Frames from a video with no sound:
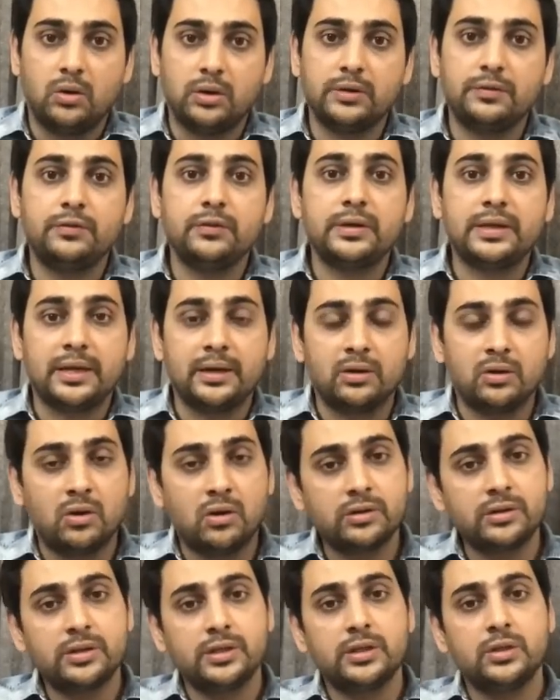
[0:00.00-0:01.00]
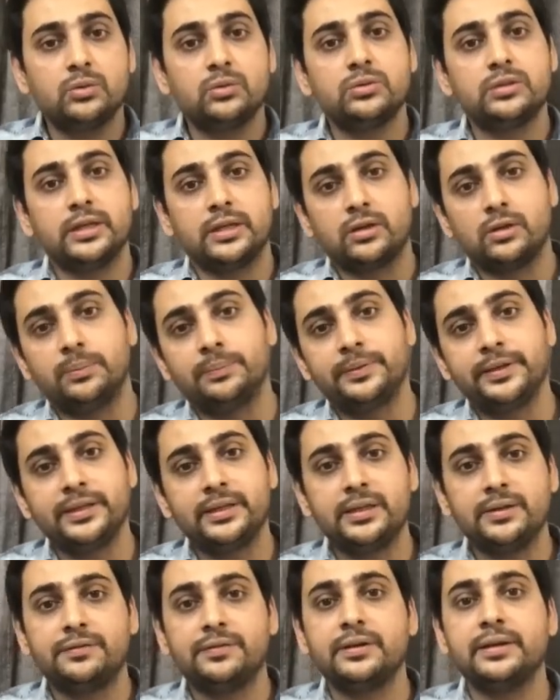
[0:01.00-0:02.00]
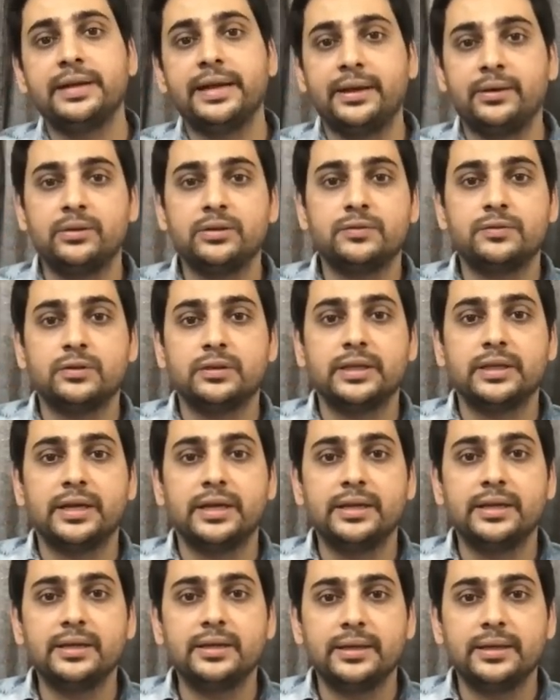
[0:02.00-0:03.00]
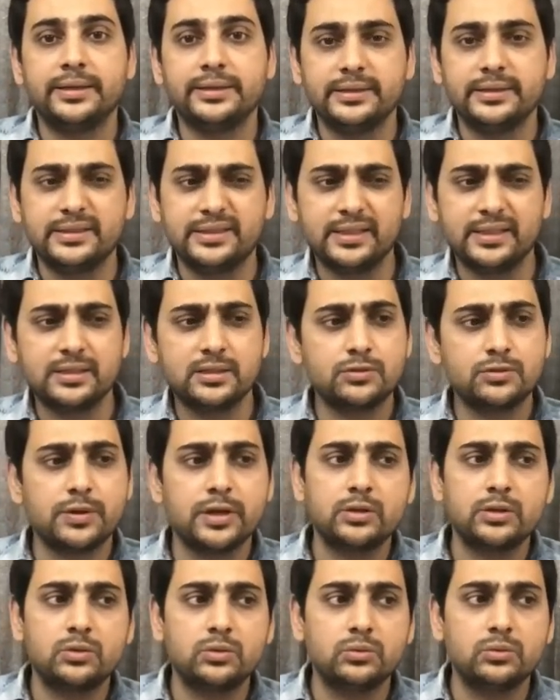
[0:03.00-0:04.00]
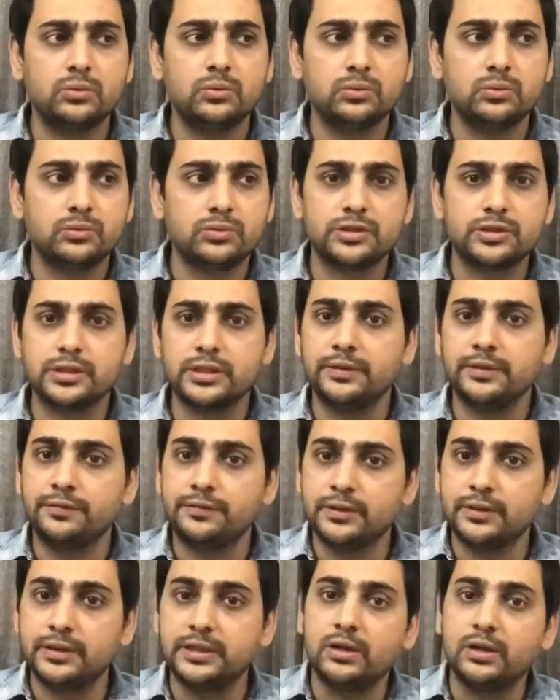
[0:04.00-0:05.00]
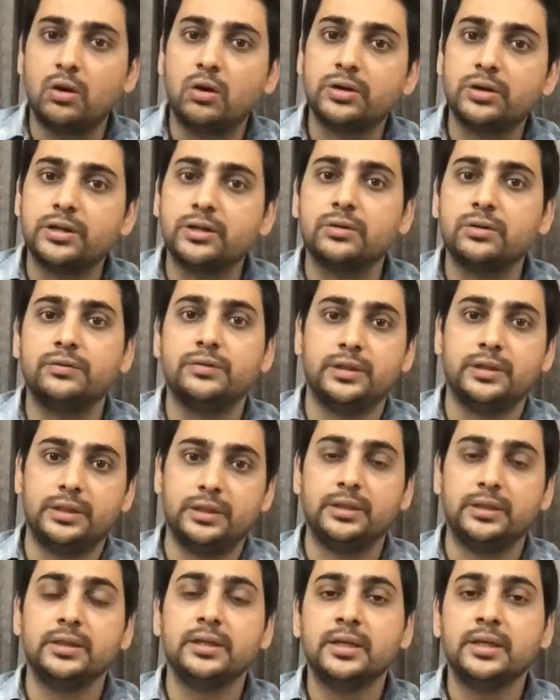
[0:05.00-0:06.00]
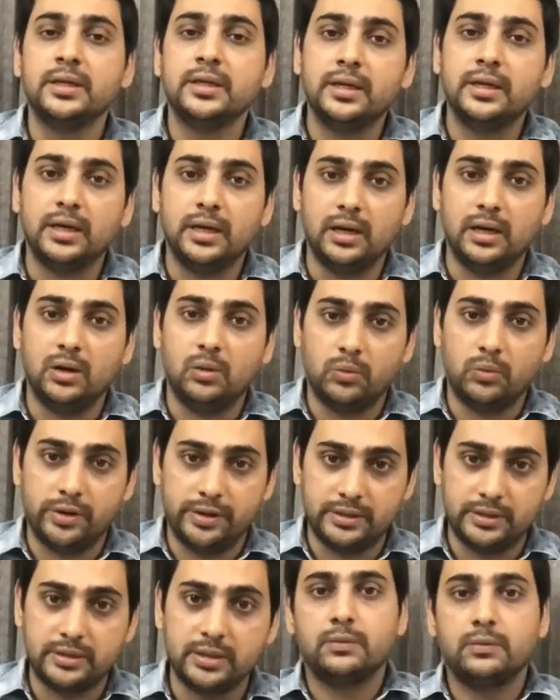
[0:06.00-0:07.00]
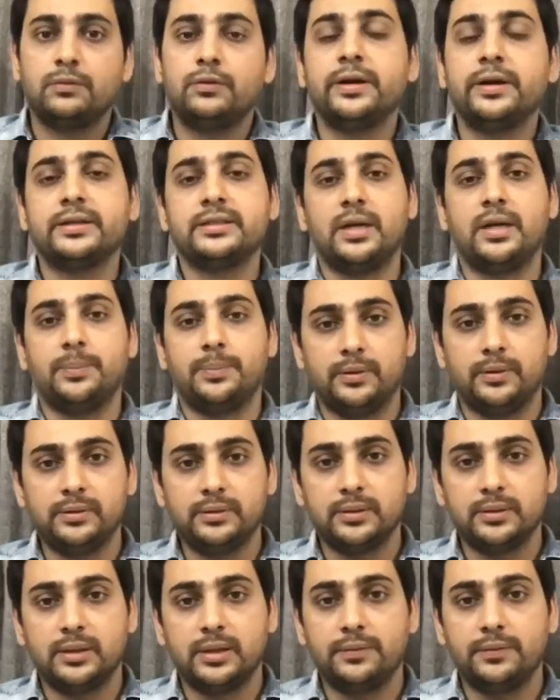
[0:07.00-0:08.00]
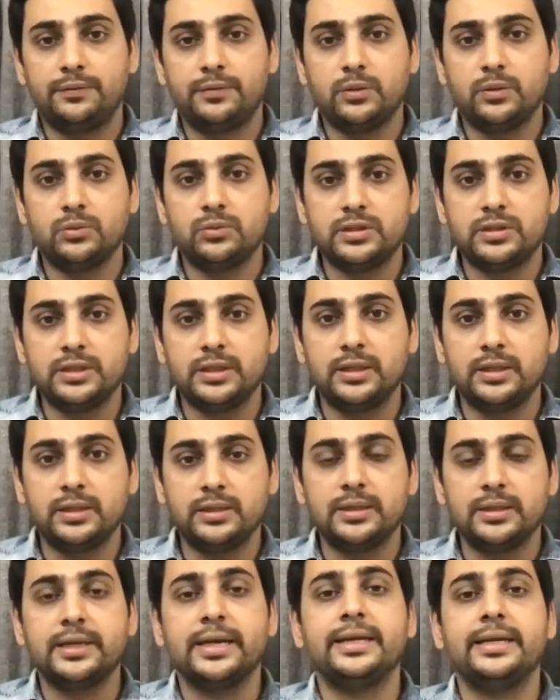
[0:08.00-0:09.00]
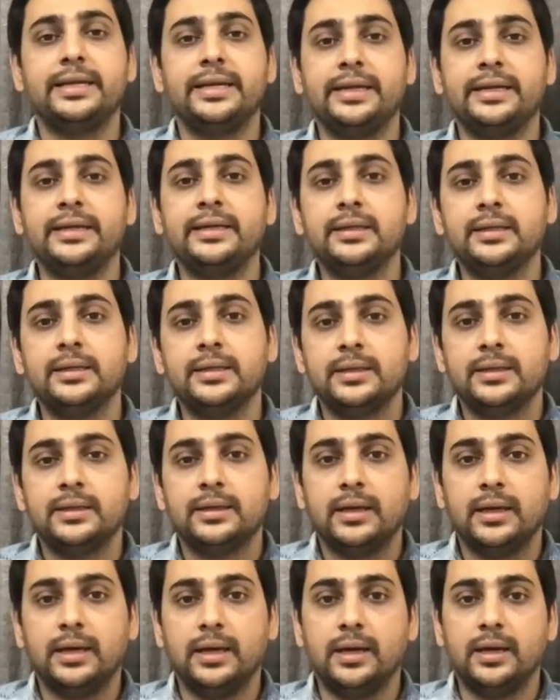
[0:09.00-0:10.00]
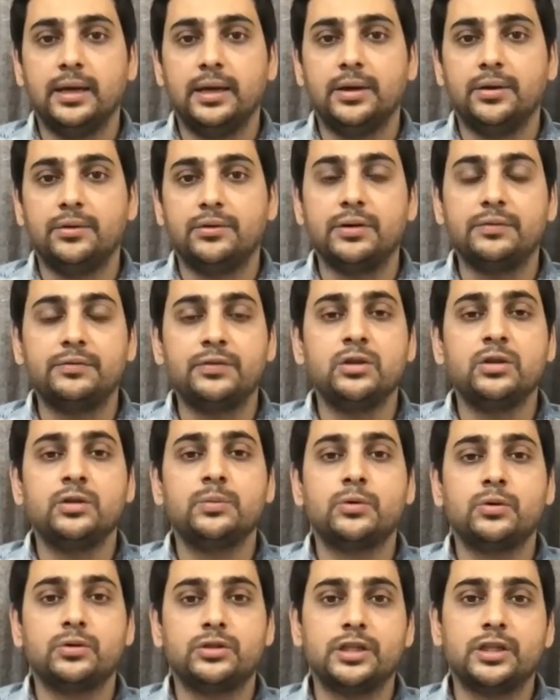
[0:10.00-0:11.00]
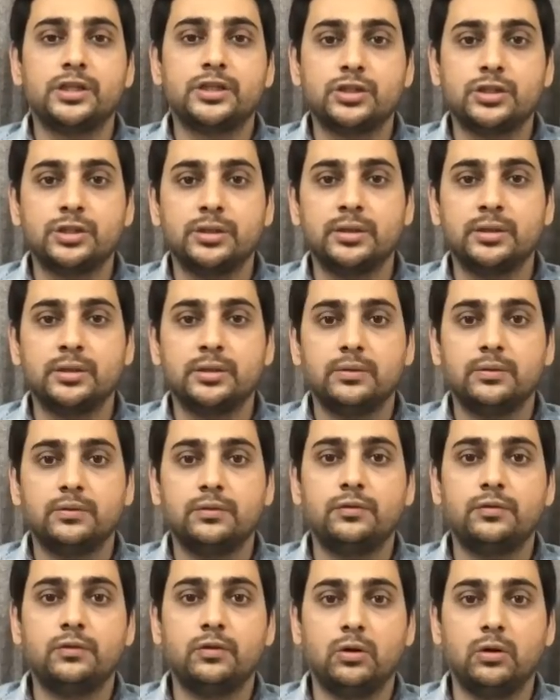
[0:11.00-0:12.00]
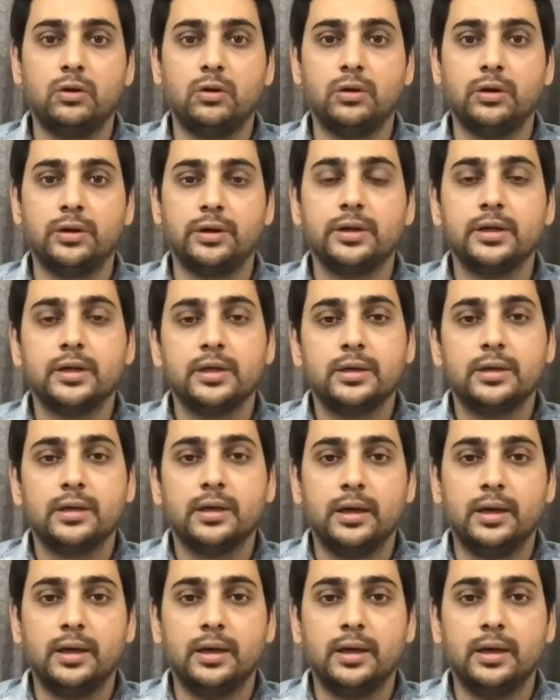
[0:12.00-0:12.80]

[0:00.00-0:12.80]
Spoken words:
or if you cannot use a complete different language for the heading, just try to shift the order of the words. For example, if you see the heading revenue projection for